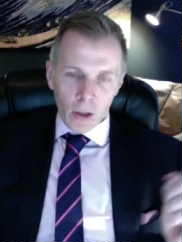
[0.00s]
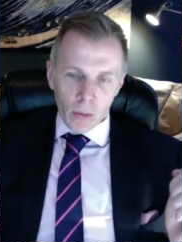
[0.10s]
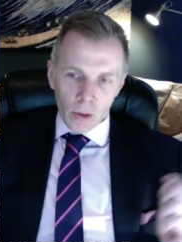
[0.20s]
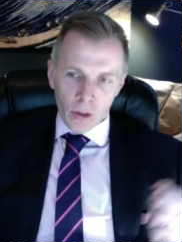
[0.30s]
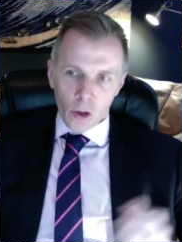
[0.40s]

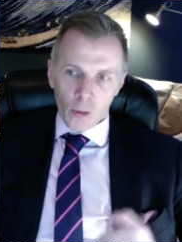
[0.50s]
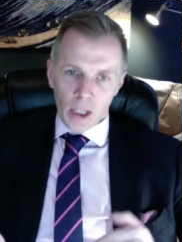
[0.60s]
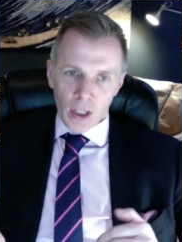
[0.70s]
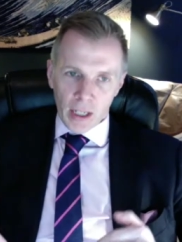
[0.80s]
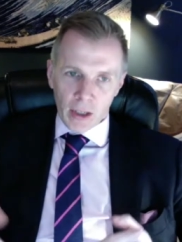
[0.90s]
with so
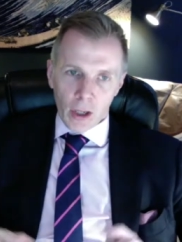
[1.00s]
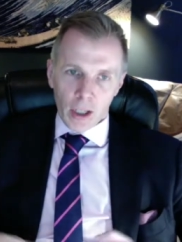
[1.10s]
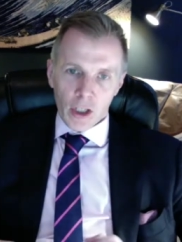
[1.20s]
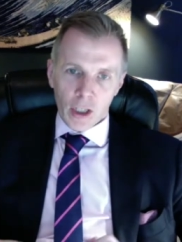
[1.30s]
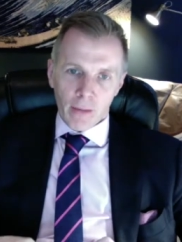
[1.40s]
much
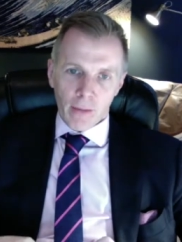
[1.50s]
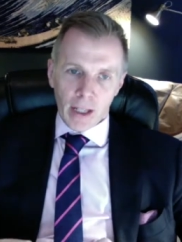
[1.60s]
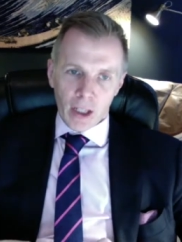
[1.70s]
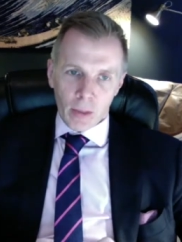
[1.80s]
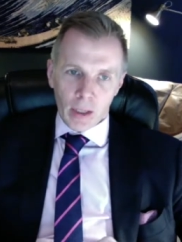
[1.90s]
technology
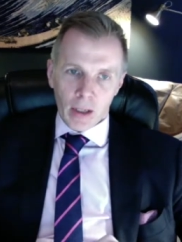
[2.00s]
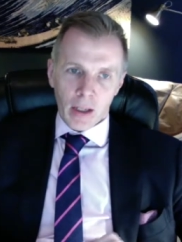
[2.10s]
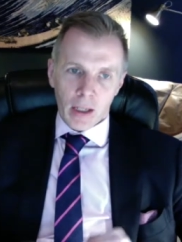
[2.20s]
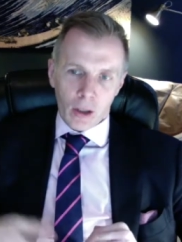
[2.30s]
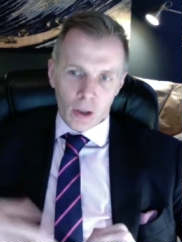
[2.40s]
investment,
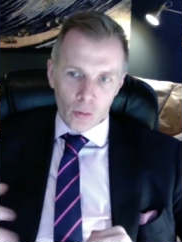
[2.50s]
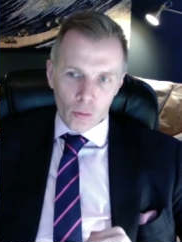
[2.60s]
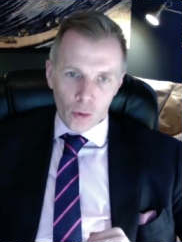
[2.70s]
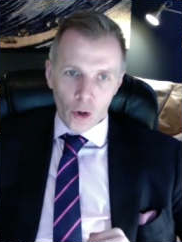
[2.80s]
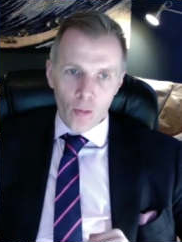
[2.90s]
that there's
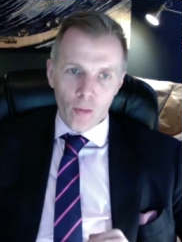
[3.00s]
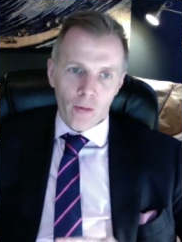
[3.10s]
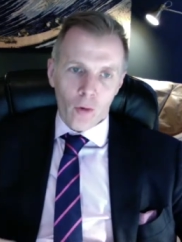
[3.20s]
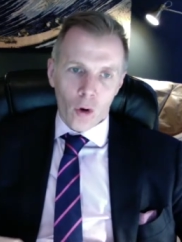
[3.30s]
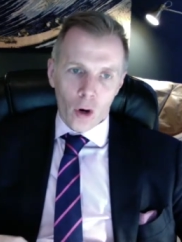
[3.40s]
room
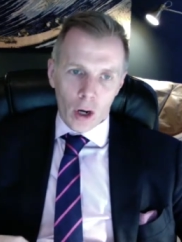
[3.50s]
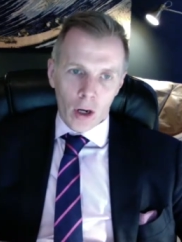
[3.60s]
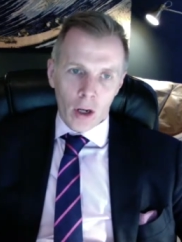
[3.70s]
for